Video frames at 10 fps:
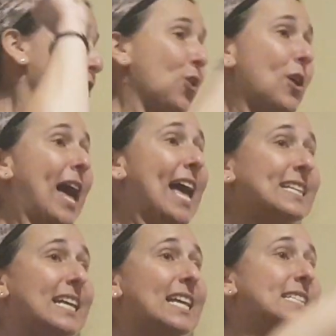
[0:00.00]
Your
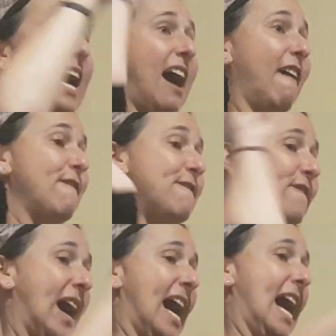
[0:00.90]
answers are
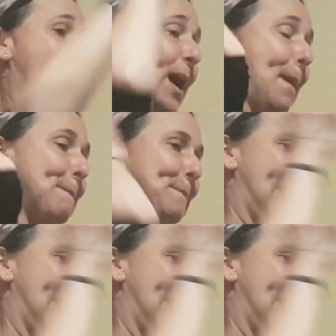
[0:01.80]
far